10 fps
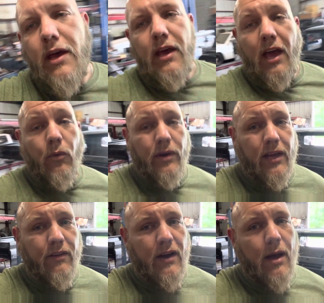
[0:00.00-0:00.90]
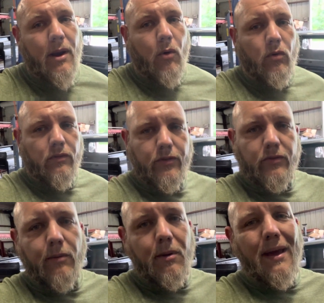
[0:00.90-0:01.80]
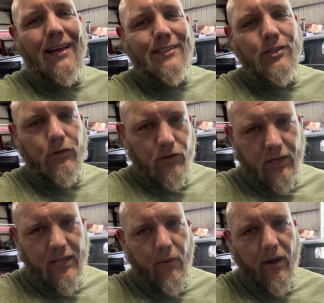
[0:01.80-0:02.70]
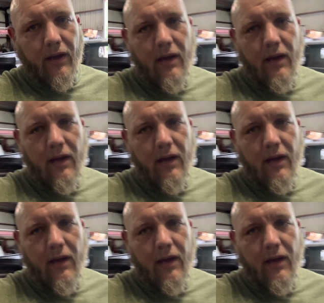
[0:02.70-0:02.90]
I want EFI, but I will do something to make it still look that way.